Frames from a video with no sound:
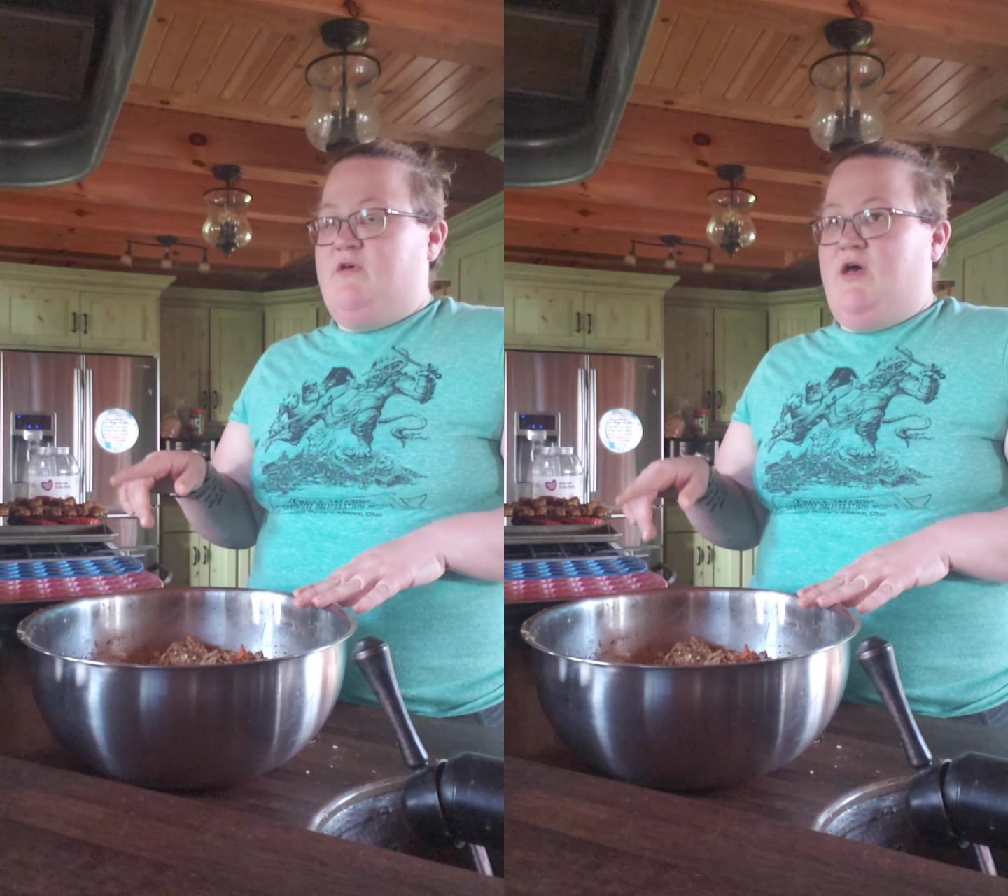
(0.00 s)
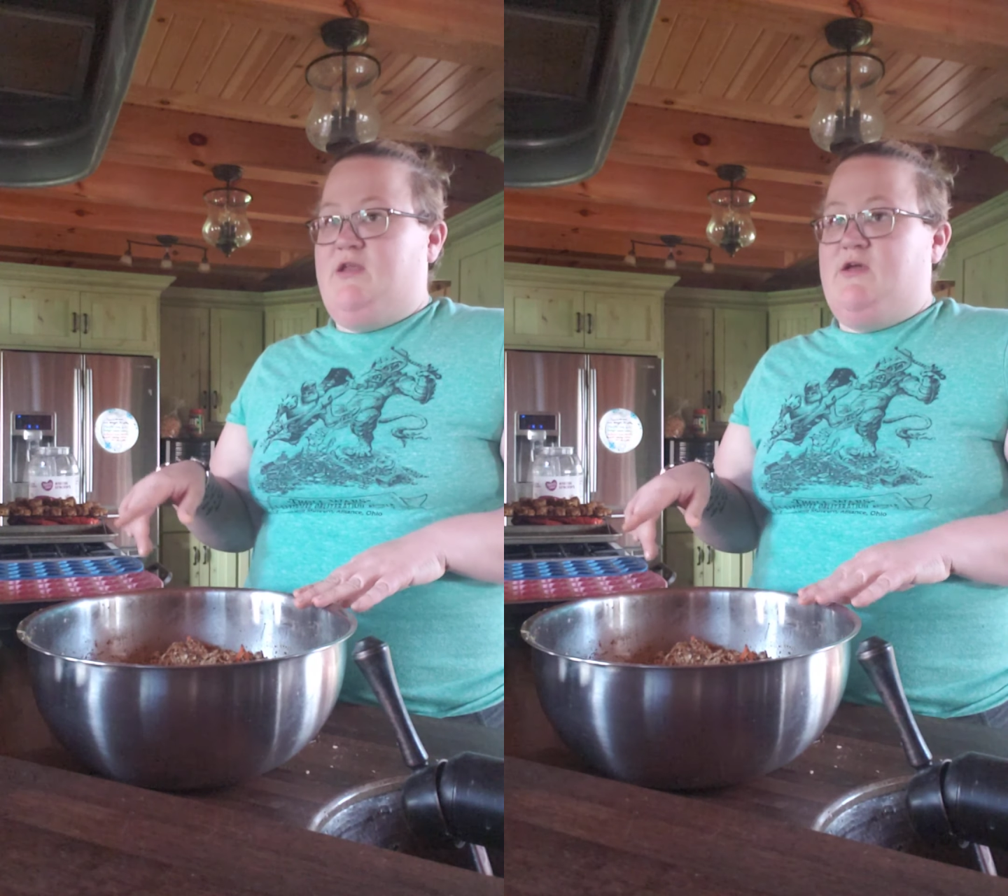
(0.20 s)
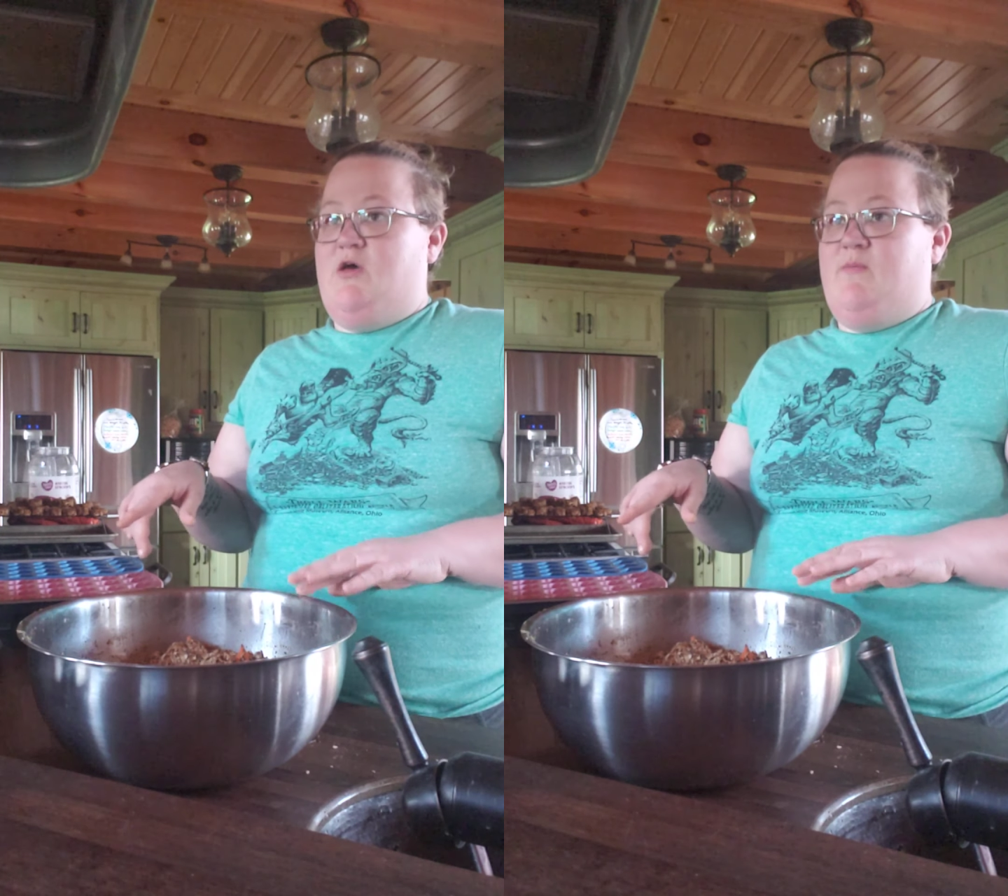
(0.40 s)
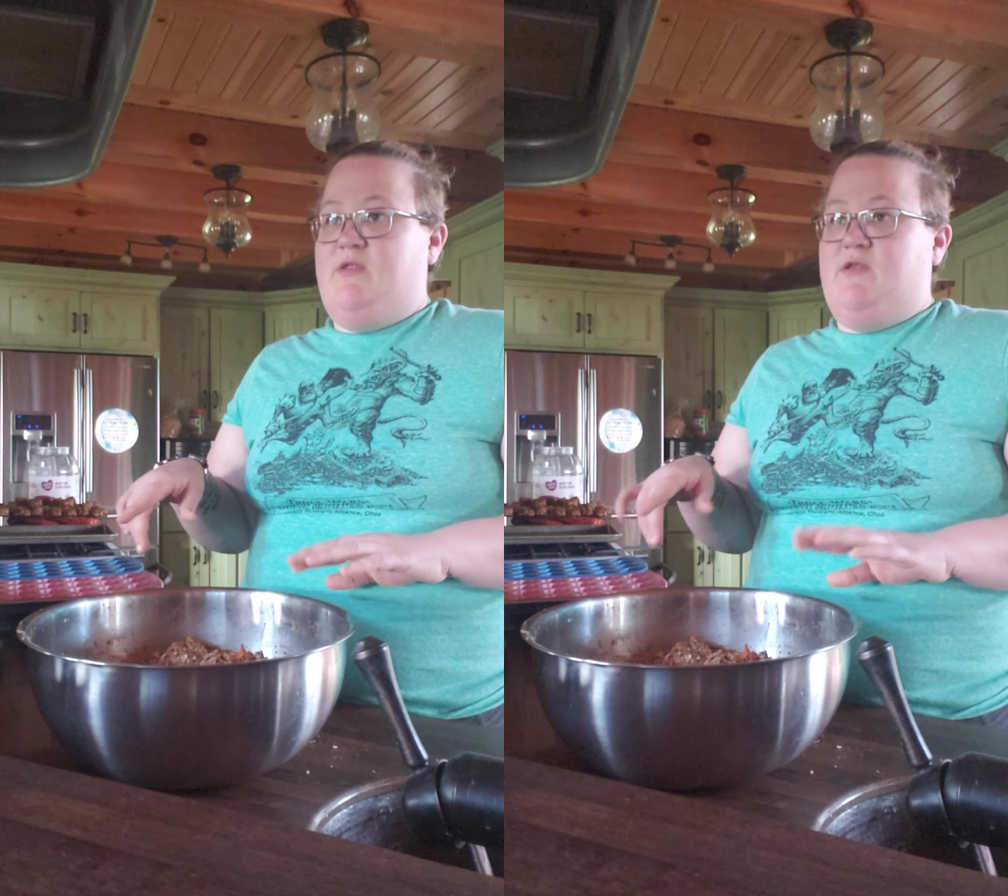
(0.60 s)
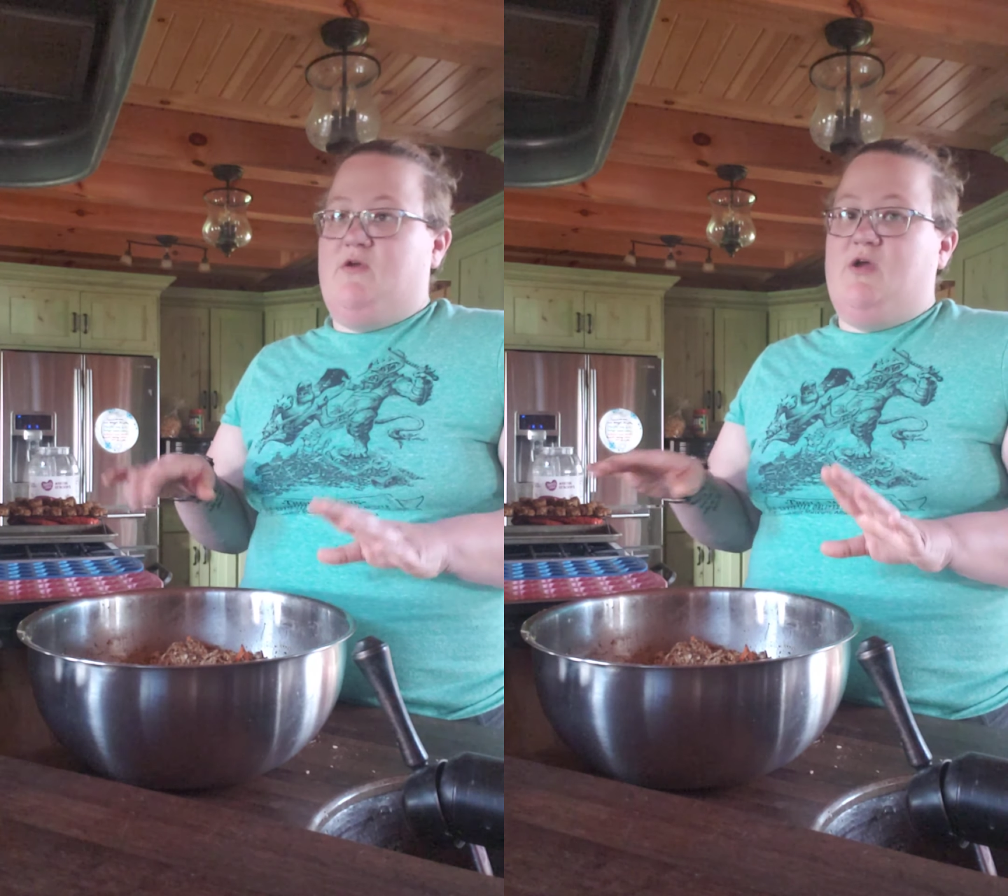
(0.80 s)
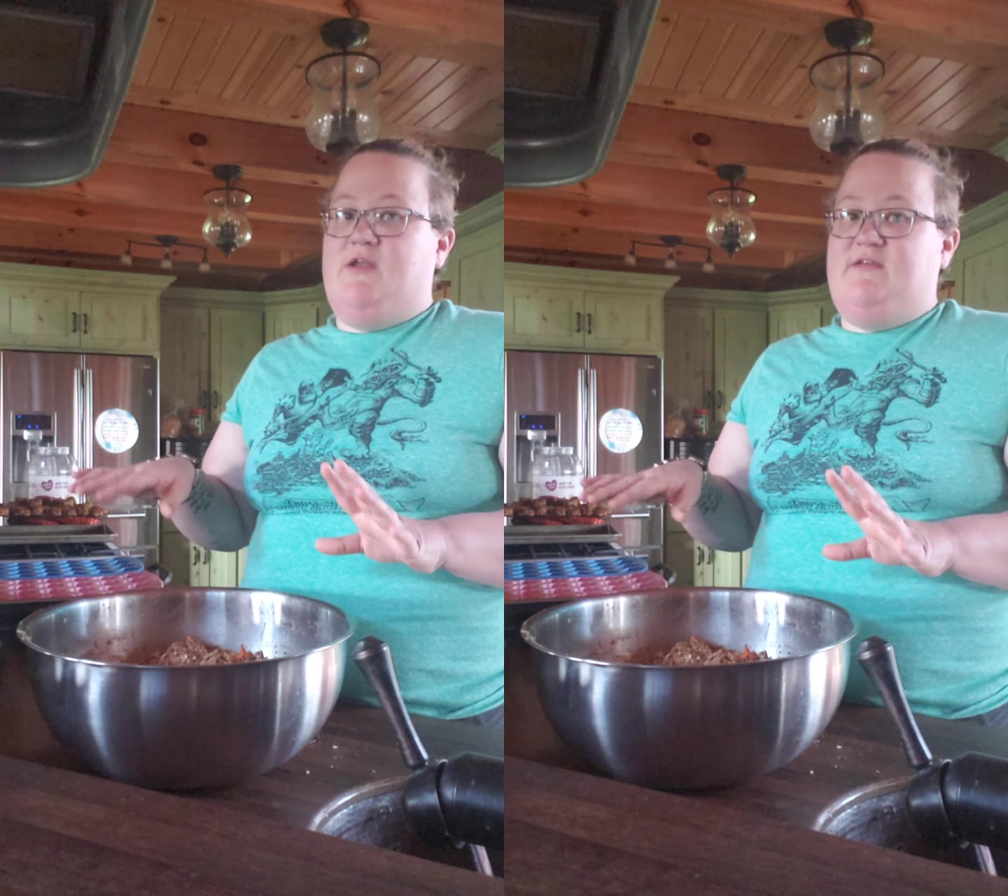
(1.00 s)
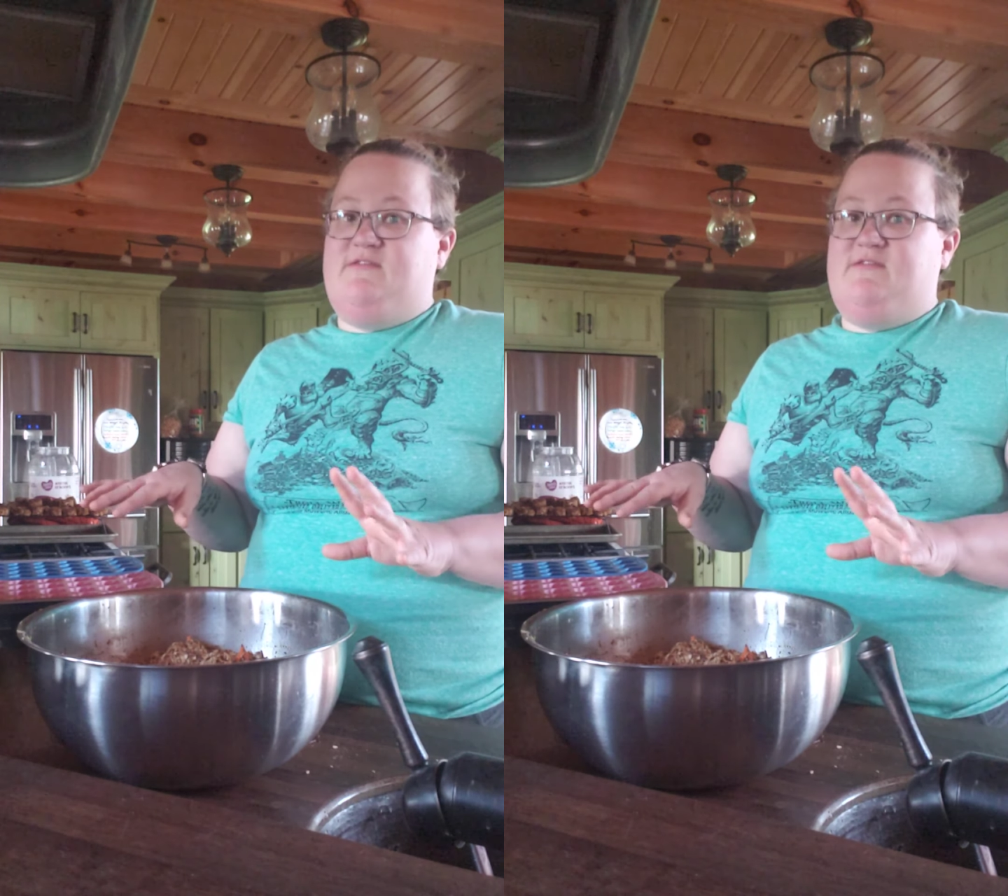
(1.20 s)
honey almond or honey